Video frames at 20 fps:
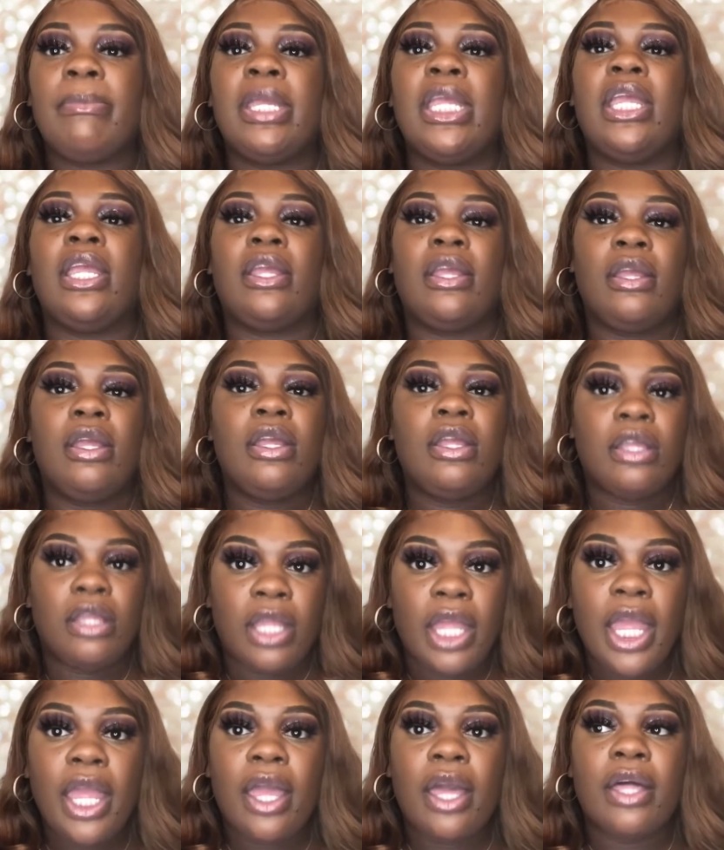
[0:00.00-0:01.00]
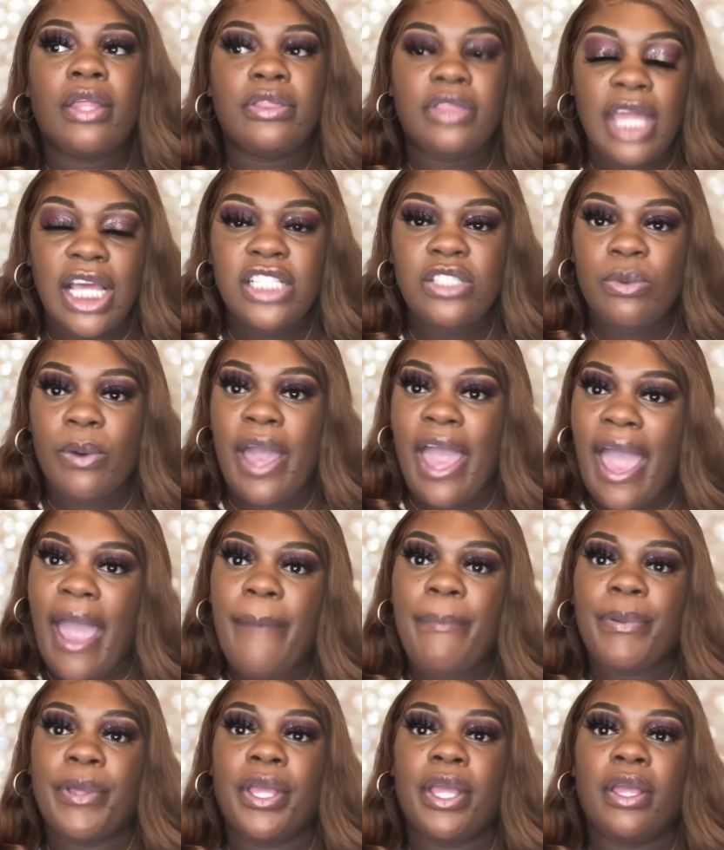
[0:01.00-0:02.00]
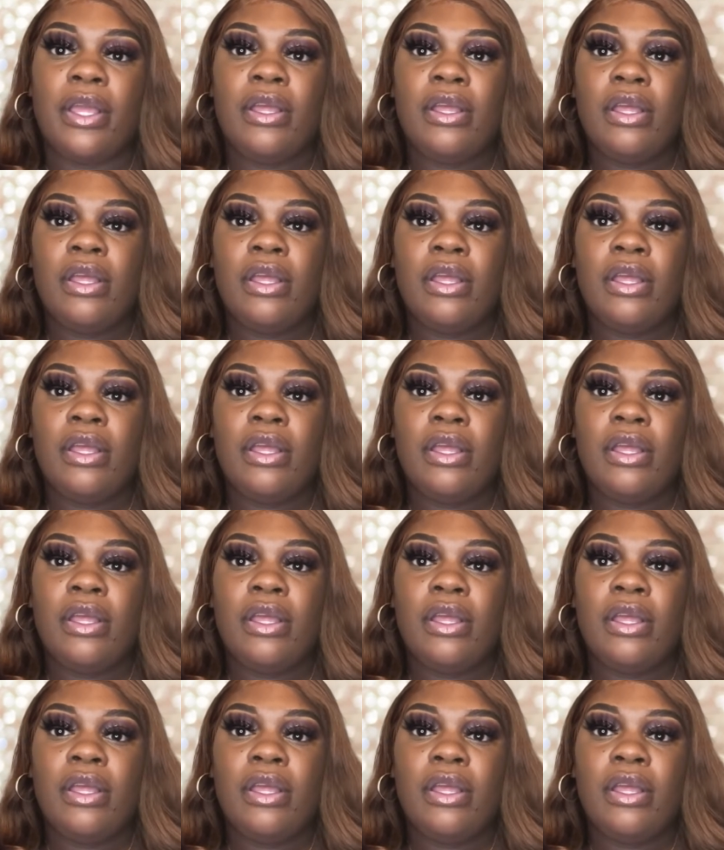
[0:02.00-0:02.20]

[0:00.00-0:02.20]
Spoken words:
me. Yeah, that's what happened.